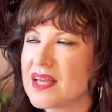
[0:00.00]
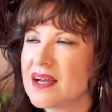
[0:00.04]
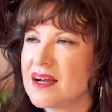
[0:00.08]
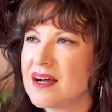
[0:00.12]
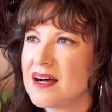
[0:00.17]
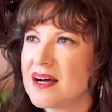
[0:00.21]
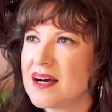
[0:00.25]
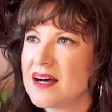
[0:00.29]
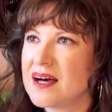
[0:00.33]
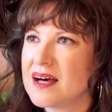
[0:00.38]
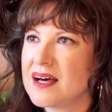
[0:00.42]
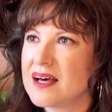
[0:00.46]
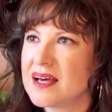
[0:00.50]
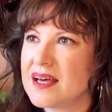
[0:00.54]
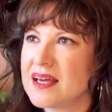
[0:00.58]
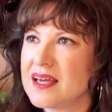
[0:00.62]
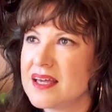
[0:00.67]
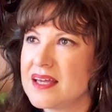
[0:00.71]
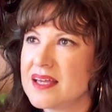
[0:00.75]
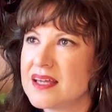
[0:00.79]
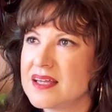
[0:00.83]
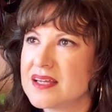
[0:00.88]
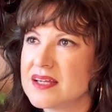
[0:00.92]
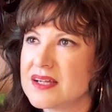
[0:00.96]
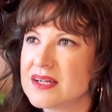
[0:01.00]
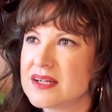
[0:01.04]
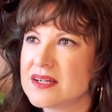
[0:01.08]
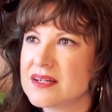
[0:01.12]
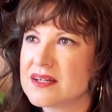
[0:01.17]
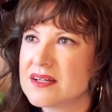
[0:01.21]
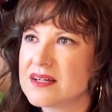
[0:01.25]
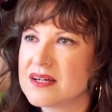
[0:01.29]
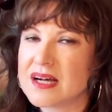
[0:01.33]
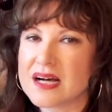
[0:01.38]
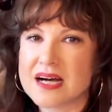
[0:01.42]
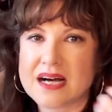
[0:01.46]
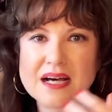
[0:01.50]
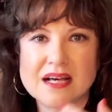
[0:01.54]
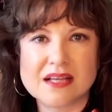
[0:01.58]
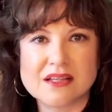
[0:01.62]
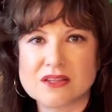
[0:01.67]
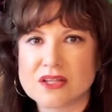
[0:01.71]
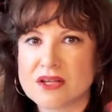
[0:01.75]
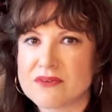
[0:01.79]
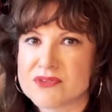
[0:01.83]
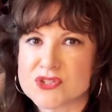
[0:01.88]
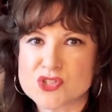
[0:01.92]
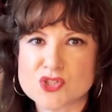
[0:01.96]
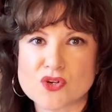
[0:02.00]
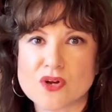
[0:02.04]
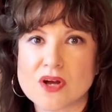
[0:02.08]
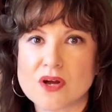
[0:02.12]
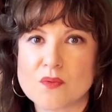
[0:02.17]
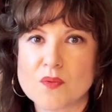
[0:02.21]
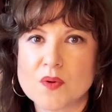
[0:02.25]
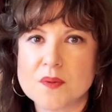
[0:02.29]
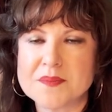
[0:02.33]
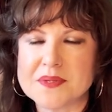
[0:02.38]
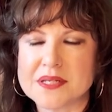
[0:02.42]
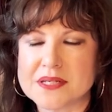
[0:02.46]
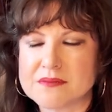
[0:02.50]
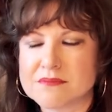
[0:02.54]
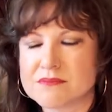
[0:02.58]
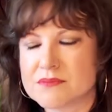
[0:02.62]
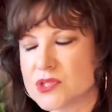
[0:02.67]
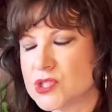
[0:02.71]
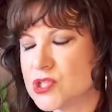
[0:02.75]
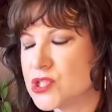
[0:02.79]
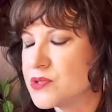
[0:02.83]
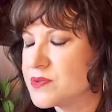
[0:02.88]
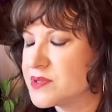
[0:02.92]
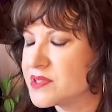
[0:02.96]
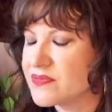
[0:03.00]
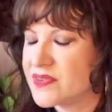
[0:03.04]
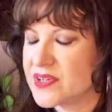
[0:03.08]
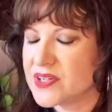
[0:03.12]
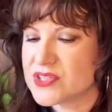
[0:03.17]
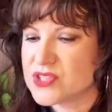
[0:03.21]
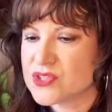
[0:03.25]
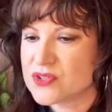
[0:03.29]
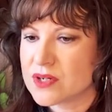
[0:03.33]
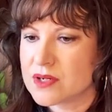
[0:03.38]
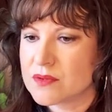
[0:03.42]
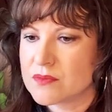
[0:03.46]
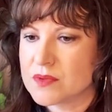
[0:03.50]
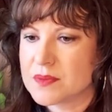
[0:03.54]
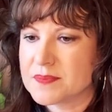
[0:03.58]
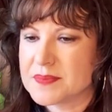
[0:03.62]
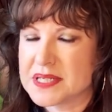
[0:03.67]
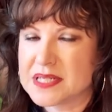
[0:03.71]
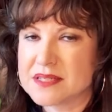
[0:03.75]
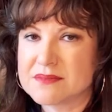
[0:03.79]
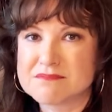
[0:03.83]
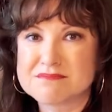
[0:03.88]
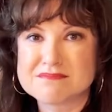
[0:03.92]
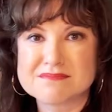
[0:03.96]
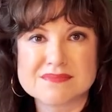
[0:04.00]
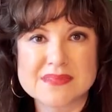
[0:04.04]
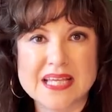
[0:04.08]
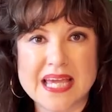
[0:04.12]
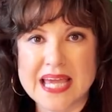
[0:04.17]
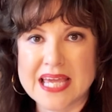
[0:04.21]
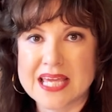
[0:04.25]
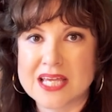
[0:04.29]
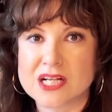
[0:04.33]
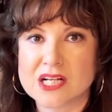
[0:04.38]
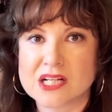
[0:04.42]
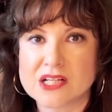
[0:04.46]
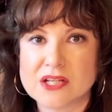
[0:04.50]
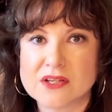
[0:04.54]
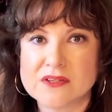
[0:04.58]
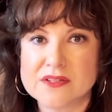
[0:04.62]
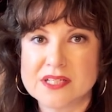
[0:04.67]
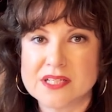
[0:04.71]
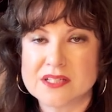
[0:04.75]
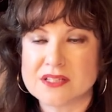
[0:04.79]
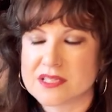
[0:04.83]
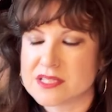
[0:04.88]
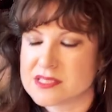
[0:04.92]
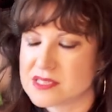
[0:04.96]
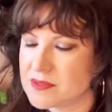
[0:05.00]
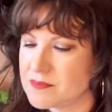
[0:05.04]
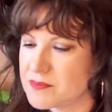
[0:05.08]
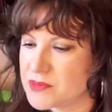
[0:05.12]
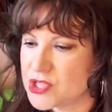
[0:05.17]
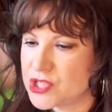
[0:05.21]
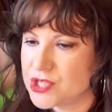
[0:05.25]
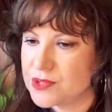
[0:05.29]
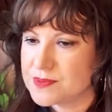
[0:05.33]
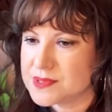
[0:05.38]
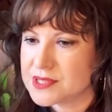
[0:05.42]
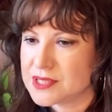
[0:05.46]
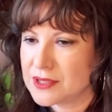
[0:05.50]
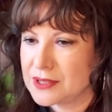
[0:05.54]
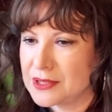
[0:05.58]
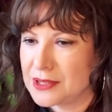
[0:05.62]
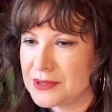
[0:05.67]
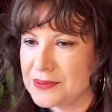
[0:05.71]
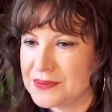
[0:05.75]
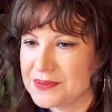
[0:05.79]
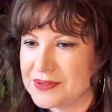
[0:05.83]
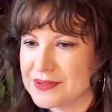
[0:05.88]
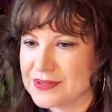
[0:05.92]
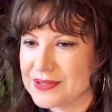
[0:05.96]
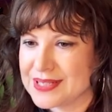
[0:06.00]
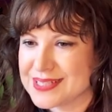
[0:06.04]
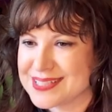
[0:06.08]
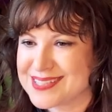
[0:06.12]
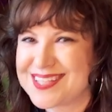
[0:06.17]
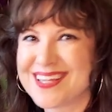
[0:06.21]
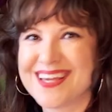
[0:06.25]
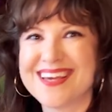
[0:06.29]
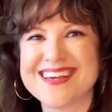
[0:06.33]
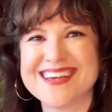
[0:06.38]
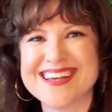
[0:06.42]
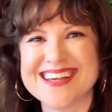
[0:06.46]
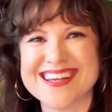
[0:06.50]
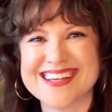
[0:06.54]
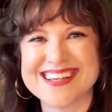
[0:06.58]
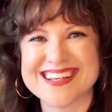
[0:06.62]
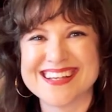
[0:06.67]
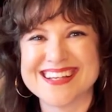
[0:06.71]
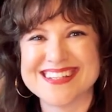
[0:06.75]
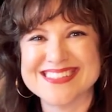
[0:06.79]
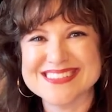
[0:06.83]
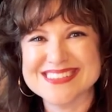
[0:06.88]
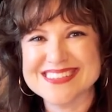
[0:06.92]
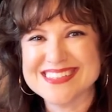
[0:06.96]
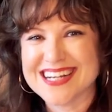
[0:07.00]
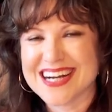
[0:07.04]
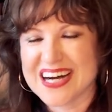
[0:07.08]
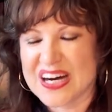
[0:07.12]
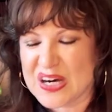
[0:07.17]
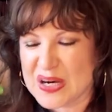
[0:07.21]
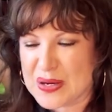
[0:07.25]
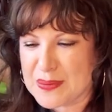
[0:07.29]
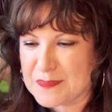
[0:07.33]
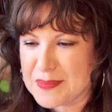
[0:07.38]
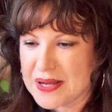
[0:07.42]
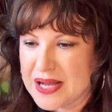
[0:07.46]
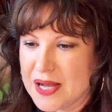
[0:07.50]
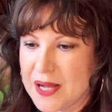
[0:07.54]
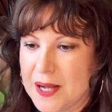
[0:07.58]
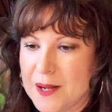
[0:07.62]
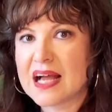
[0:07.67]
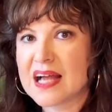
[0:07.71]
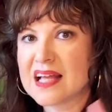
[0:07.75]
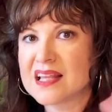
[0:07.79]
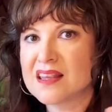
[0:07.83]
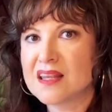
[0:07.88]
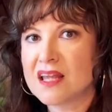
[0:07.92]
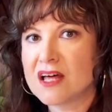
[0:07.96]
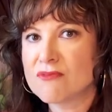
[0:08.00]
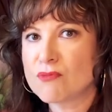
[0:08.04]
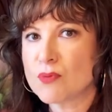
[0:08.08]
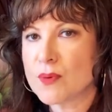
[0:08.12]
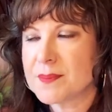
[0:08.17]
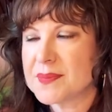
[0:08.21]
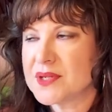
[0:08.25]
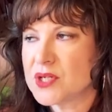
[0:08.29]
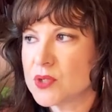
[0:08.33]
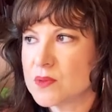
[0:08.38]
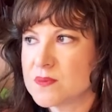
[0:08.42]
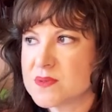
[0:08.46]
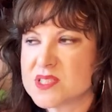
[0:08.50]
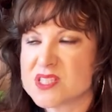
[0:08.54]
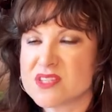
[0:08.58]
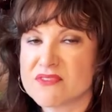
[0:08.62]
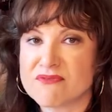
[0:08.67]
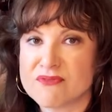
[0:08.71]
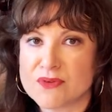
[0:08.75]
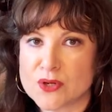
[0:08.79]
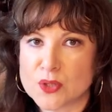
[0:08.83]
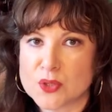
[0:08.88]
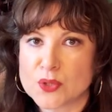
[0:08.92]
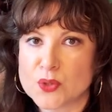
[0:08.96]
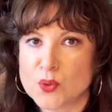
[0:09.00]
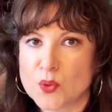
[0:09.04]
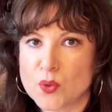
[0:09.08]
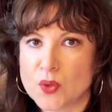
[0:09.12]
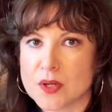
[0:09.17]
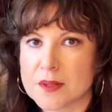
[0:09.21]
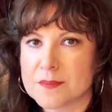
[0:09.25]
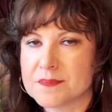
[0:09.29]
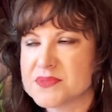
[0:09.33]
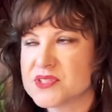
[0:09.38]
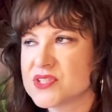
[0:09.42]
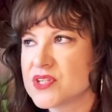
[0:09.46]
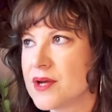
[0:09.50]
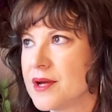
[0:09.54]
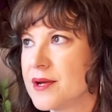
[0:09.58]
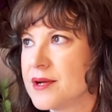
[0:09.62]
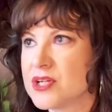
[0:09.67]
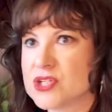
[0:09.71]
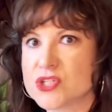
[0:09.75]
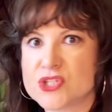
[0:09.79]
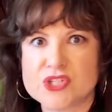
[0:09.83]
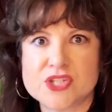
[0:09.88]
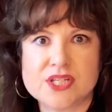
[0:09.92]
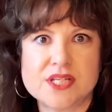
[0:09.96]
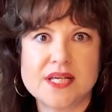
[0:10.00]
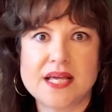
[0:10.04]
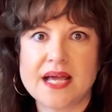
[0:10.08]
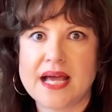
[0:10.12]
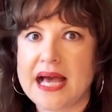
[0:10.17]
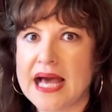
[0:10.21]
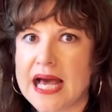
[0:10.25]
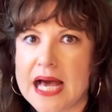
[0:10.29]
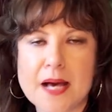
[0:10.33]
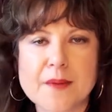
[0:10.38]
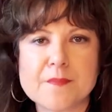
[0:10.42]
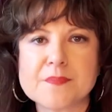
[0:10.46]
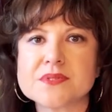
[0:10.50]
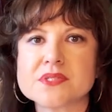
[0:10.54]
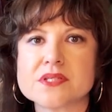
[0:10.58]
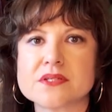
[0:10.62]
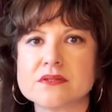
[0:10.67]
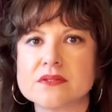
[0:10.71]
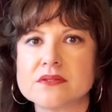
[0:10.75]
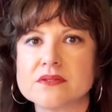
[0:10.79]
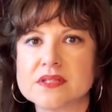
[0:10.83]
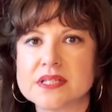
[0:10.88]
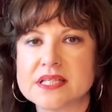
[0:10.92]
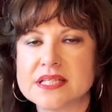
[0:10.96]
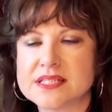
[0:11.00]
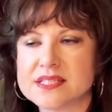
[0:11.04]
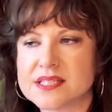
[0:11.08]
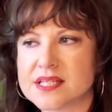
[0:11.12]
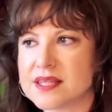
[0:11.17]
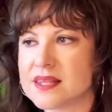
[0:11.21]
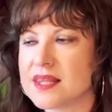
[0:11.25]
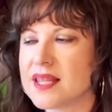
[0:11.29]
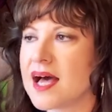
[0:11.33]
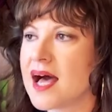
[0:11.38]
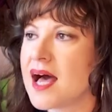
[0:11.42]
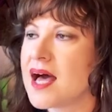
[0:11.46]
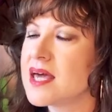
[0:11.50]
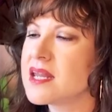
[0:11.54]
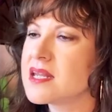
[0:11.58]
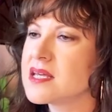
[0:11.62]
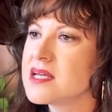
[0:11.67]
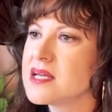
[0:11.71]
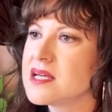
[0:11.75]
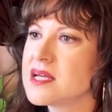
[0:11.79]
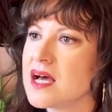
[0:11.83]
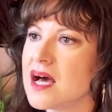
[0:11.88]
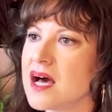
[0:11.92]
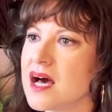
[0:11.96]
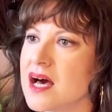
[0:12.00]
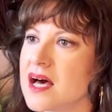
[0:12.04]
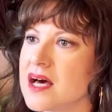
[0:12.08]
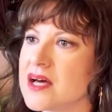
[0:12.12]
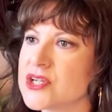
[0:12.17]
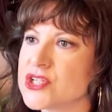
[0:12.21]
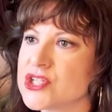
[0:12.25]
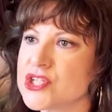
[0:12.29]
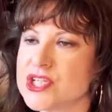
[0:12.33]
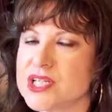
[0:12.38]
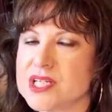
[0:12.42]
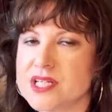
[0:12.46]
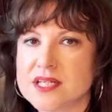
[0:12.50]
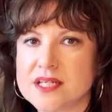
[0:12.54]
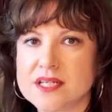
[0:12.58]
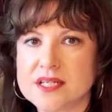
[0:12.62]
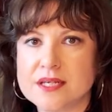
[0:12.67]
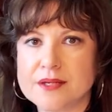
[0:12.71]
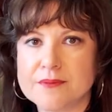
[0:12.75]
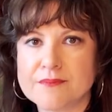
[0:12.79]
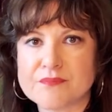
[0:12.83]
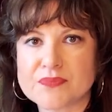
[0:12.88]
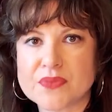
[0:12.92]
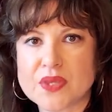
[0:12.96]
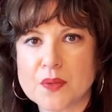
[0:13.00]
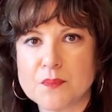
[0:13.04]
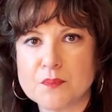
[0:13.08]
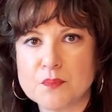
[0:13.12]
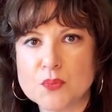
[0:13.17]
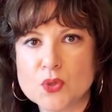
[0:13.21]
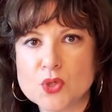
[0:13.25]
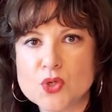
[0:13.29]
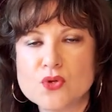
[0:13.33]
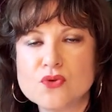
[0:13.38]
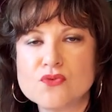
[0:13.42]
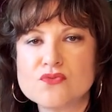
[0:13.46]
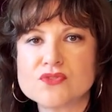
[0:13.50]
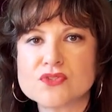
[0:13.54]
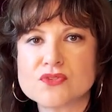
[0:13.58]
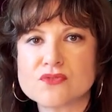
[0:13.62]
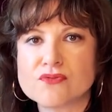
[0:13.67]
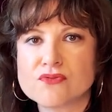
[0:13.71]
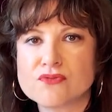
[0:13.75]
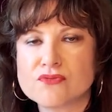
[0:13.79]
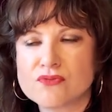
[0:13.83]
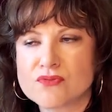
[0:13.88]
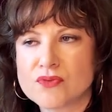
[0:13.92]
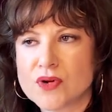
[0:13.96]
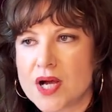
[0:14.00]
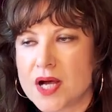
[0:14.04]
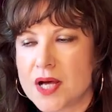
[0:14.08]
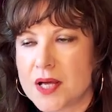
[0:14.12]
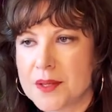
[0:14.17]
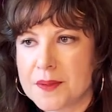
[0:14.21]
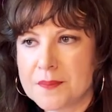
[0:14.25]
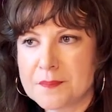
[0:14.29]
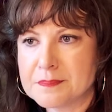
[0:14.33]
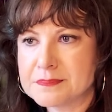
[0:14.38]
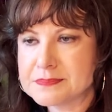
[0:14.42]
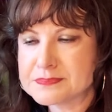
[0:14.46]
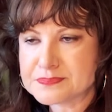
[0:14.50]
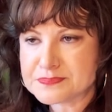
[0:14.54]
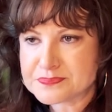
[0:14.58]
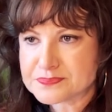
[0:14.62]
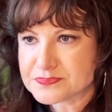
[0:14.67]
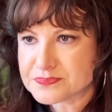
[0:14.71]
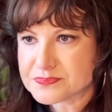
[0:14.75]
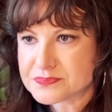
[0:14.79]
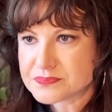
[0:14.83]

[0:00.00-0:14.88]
I love a strong woman. She was a very strong woman. Hate colonialism. She was a colonialist. I love women who subvert norms. She absolutely did that. She moved from